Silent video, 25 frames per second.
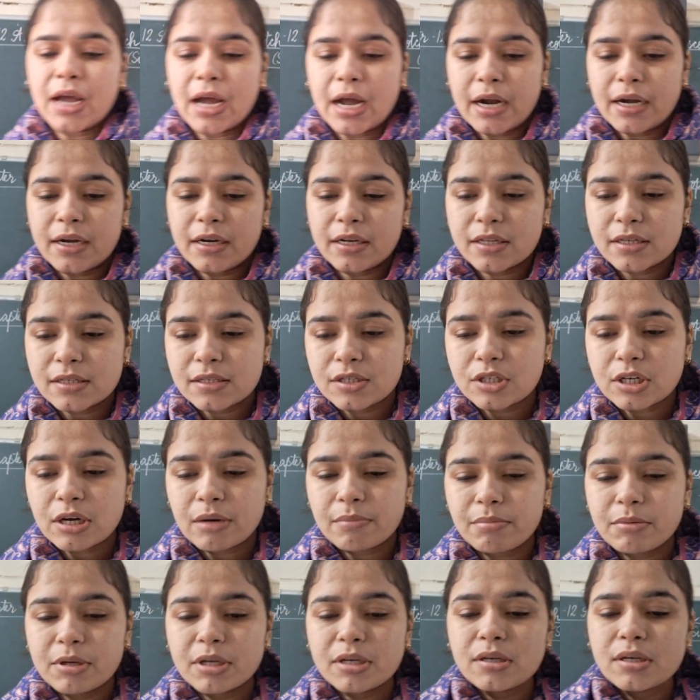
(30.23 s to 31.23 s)
And this
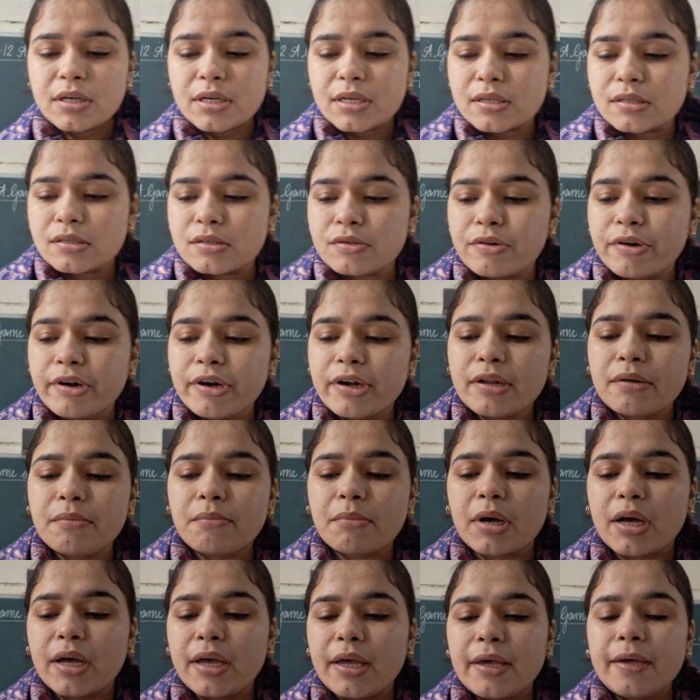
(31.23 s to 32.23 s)
chapter is
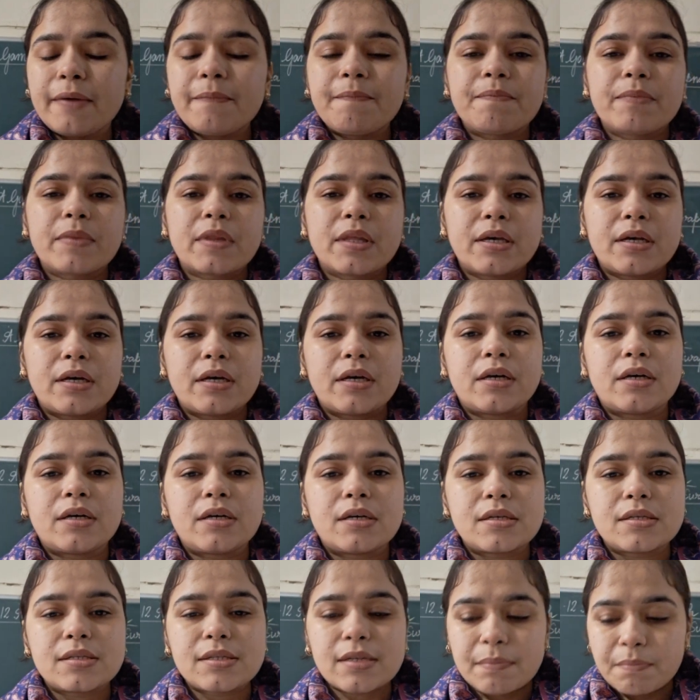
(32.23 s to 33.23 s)
written by
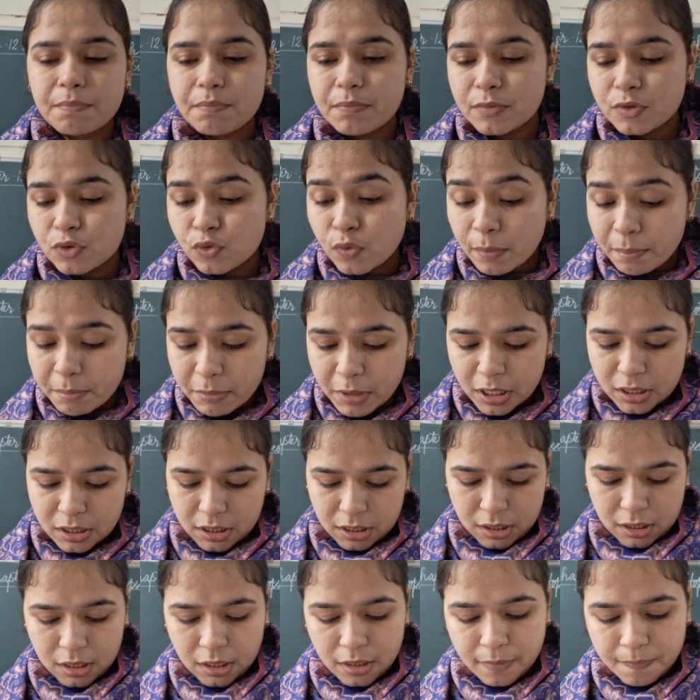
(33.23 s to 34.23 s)
Swapna
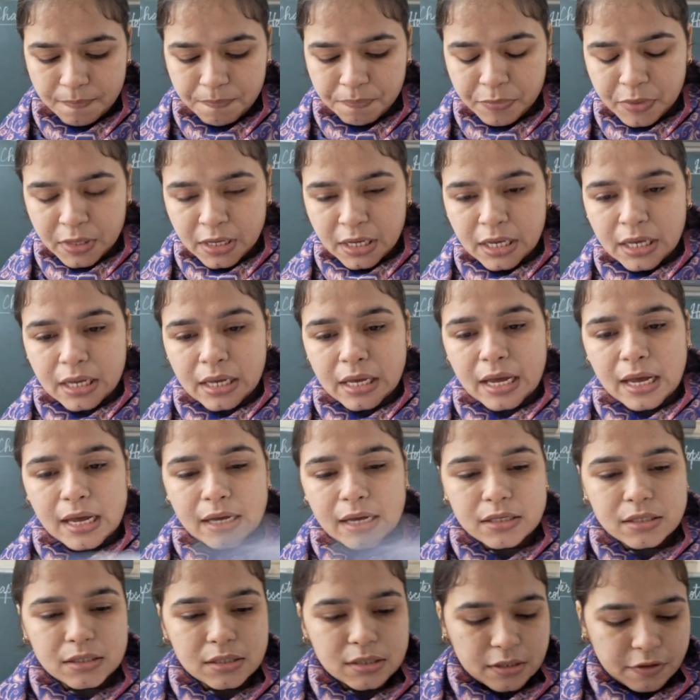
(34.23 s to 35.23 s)
Datta.
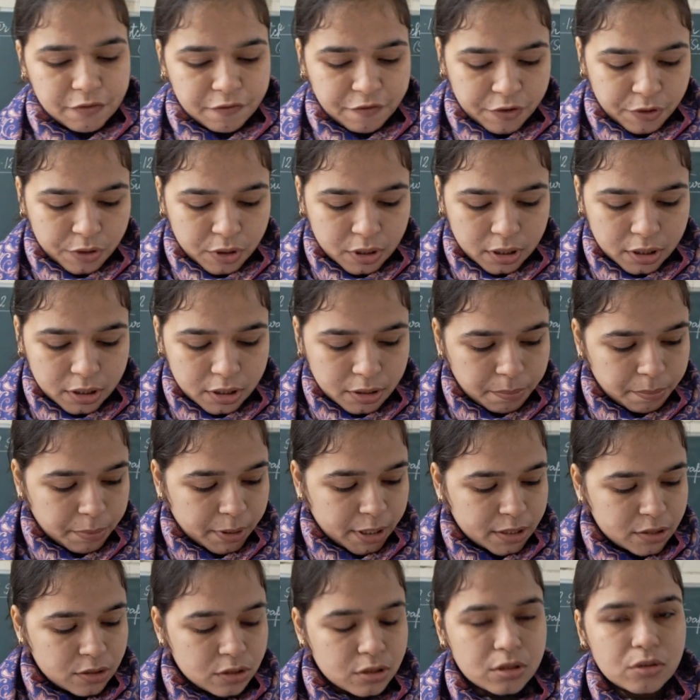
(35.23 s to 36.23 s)
As if you turn the
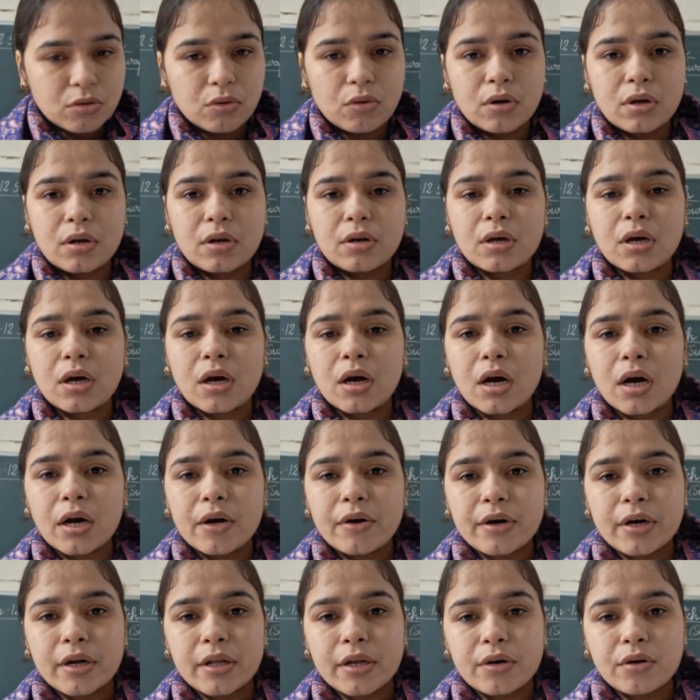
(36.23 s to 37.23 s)
page on
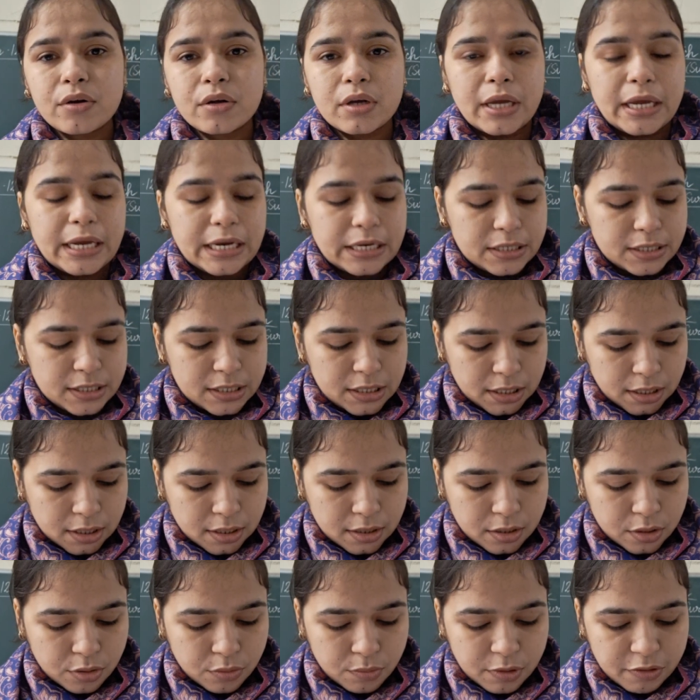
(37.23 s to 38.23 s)

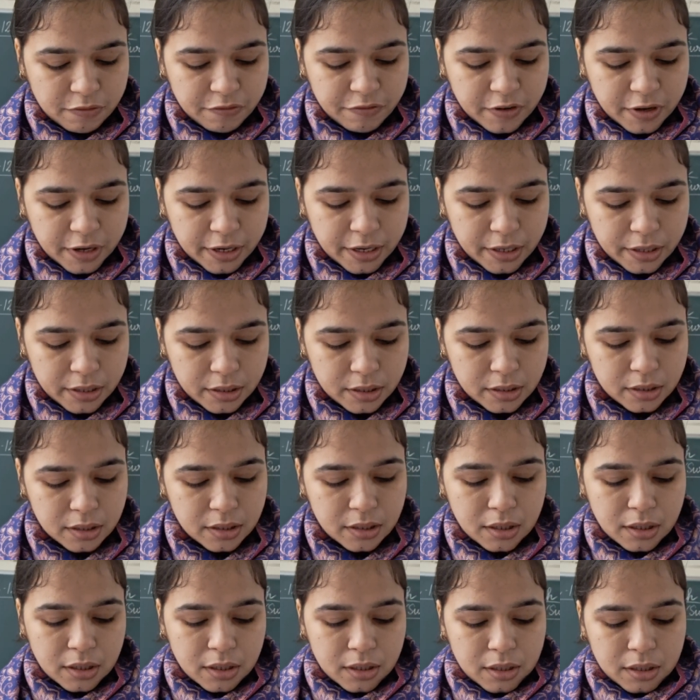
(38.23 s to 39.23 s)
118, you will find
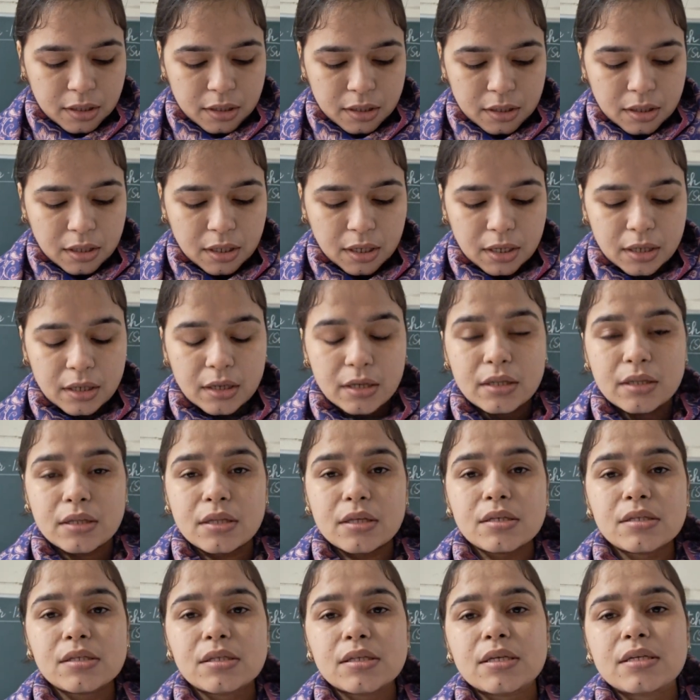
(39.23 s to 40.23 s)
that
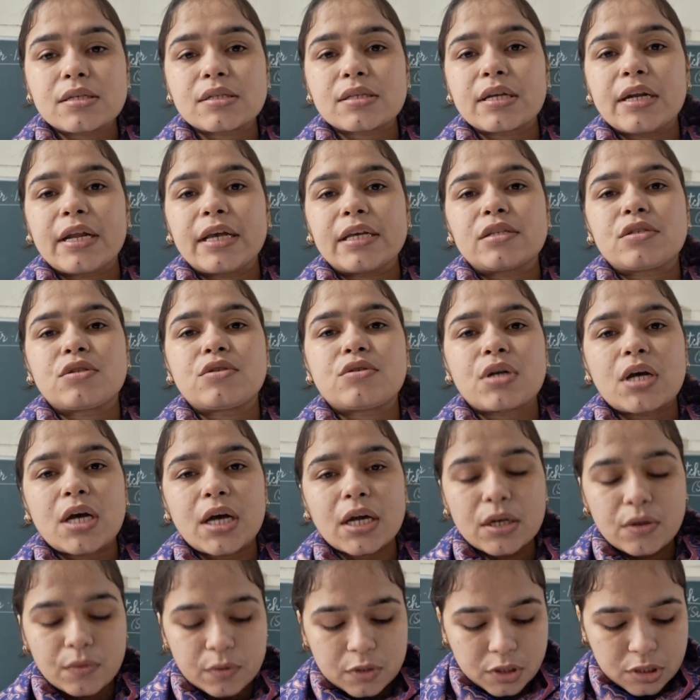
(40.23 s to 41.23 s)
this is an
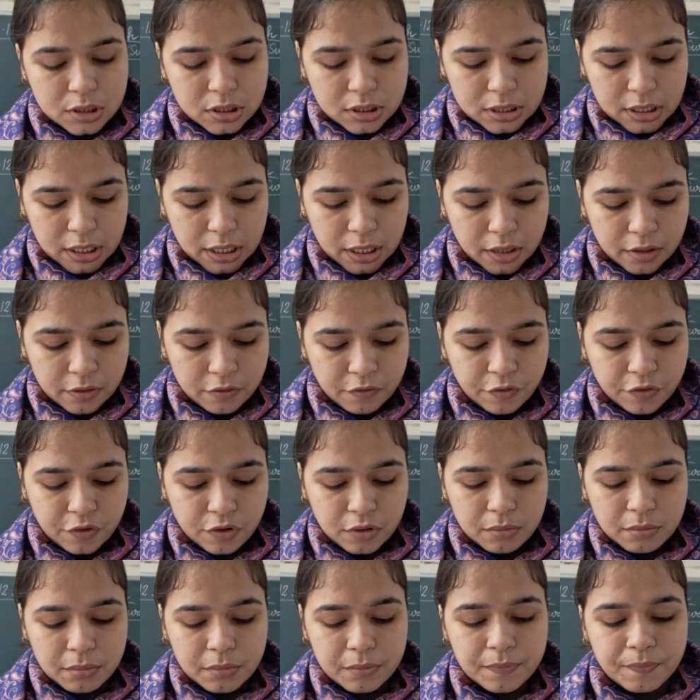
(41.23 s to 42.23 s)
extract which is taken
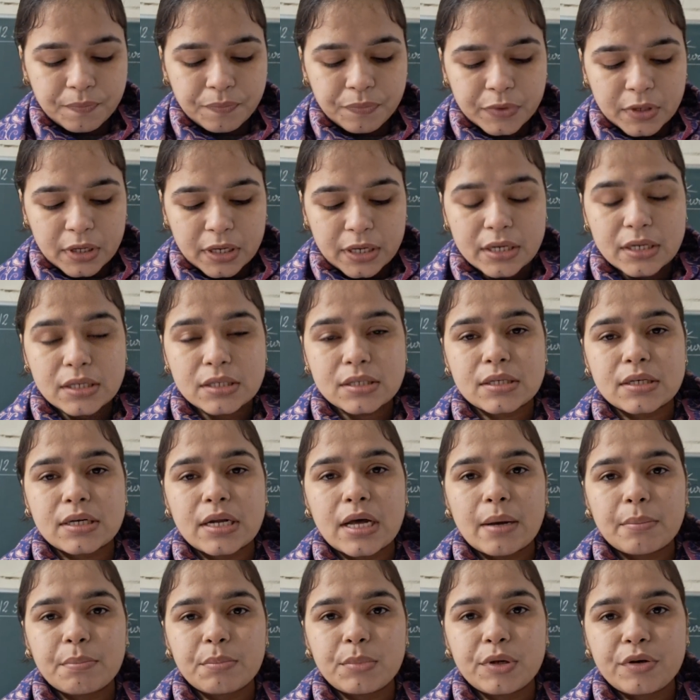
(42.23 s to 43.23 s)
from, it is
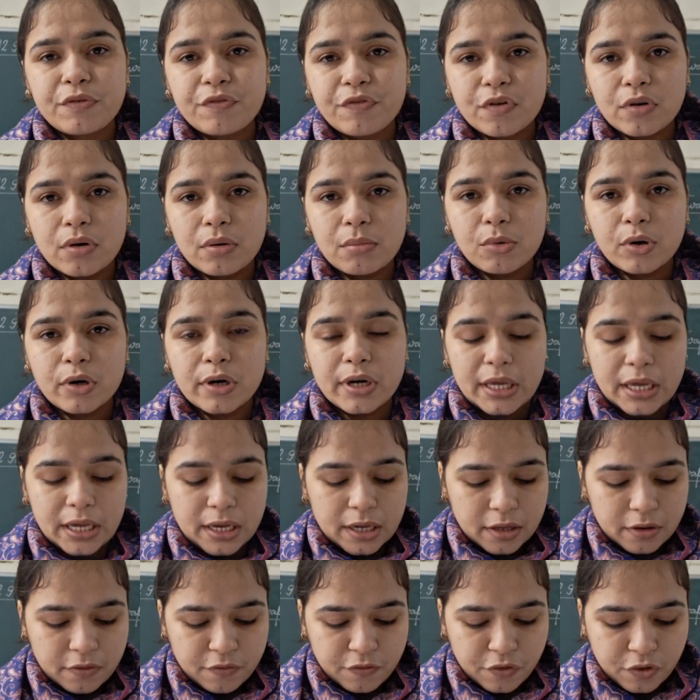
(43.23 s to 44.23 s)
adapted from or
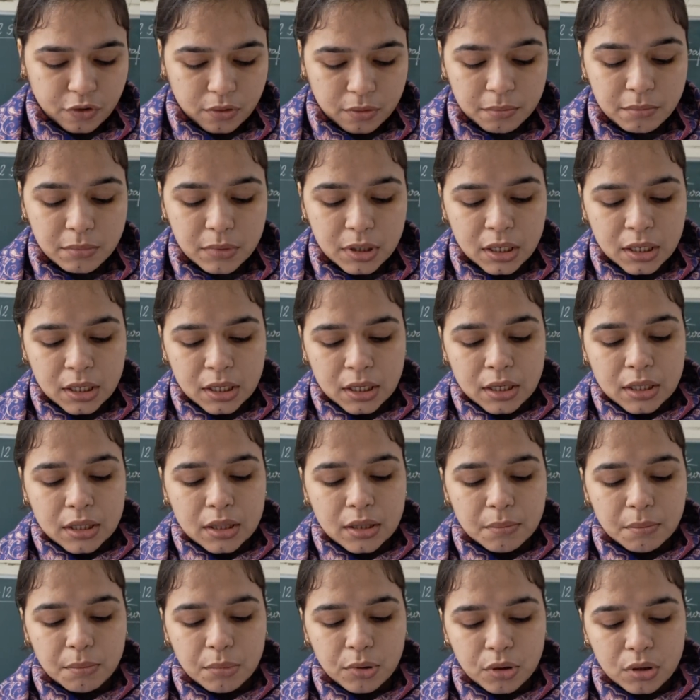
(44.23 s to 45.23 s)
taken from
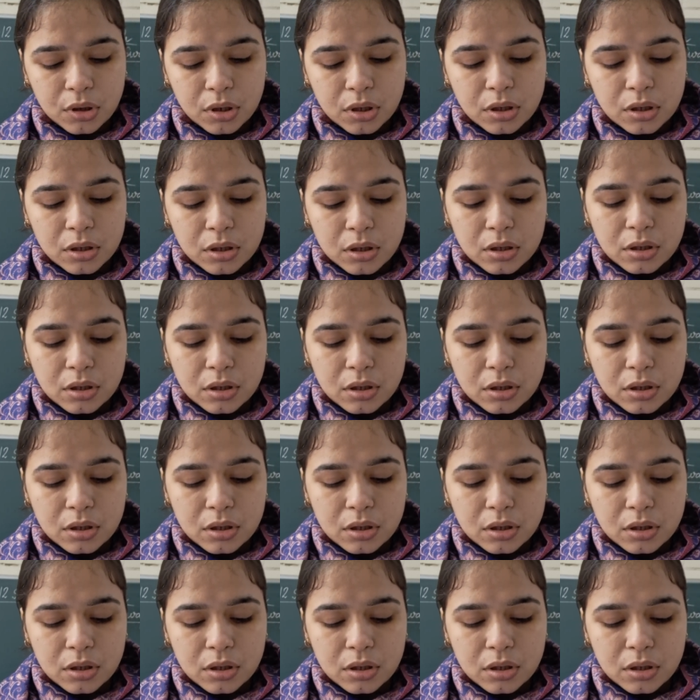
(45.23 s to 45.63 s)
the book